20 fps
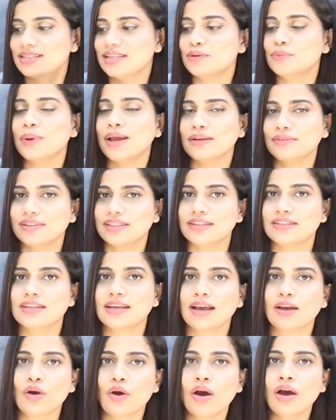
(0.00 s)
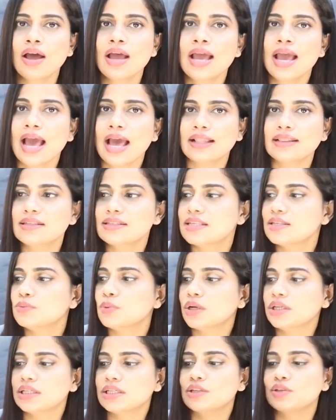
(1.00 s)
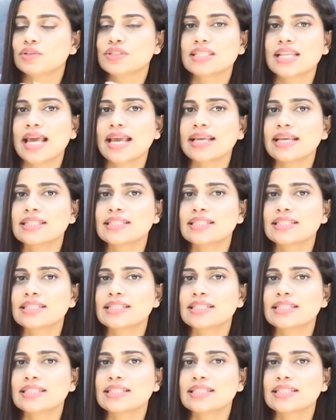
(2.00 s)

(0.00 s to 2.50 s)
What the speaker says: it went with the decor, and this is what it looks like.